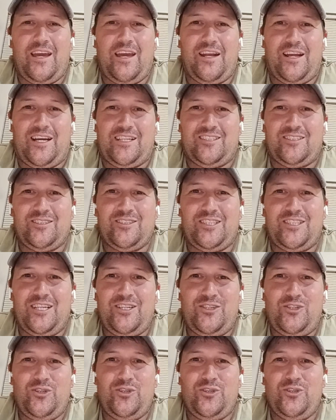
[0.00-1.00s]
And I still
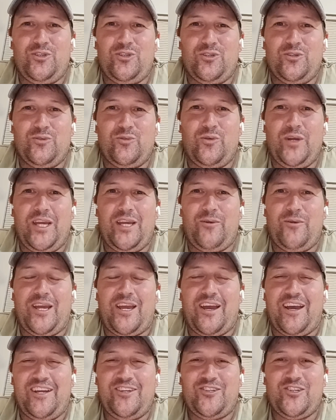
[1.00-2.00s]
said to you, we're
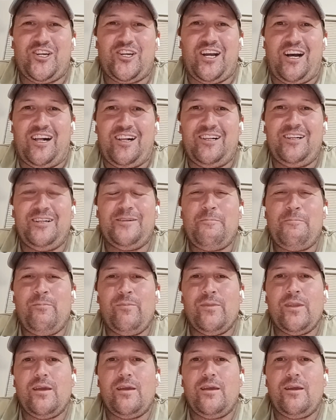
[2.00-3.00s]
going to cull.
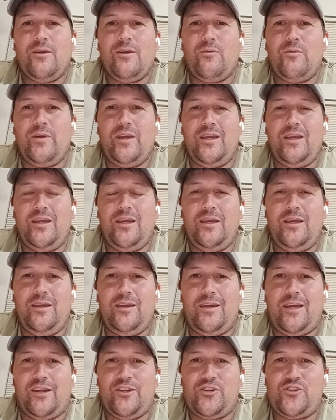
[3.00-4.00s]

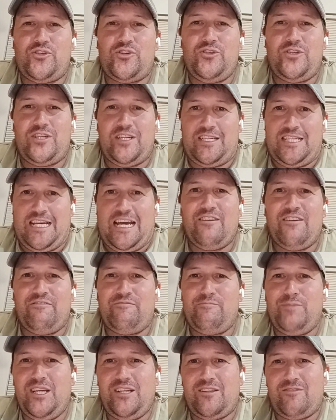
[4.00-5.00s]
We're going to shoot a ton
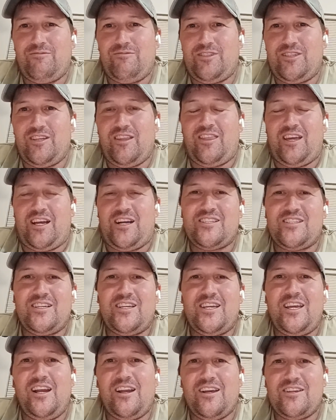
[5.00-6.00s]
of meat, which is
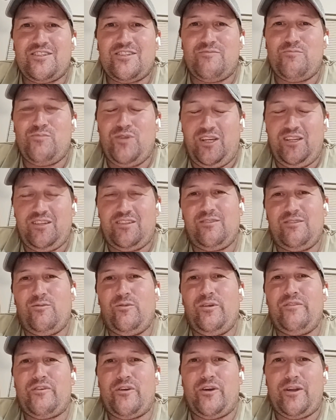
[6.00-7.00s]
1,000 kilos of meat.
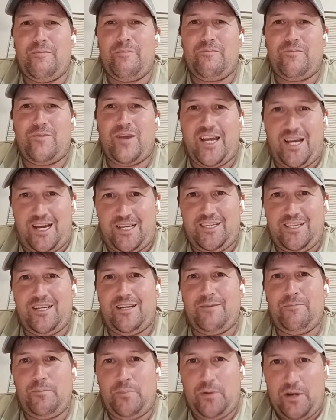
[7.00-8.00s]
We've got to cut it
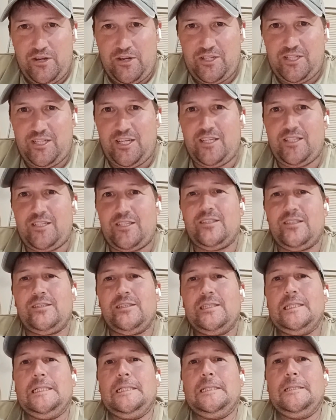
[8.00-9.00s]
up, process
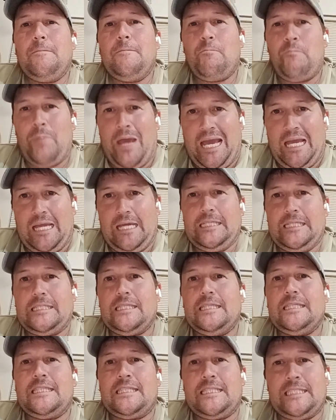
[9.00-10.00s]
it, pack
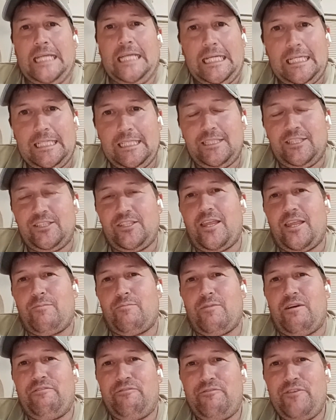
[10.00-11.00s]
it, sell it, so
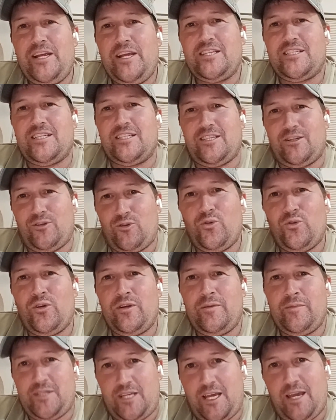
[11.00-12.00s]
that my freezer and cool
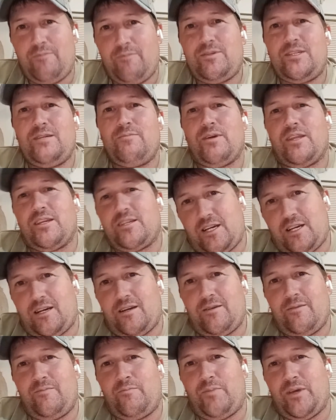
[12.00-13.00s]
room is empty by
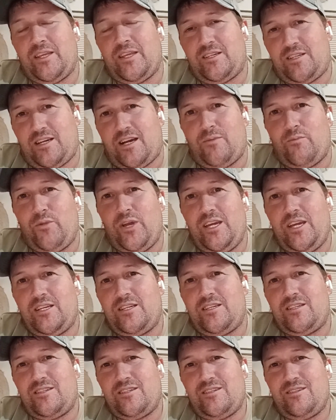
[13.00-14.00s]
the time we
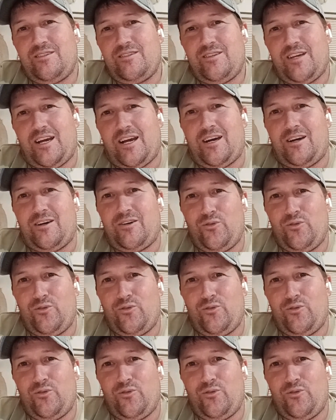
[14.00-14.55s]
hit our